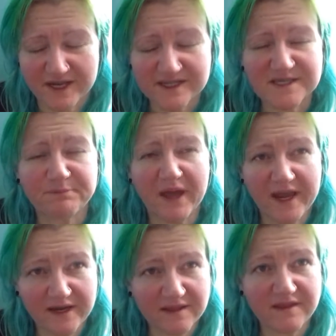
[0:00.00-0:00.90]
it's a
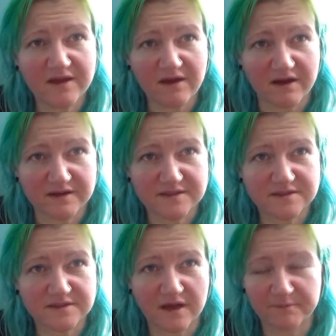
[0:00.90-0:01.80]
pain in the ass,
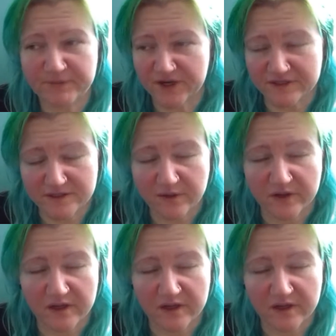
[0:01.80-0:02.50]
but I do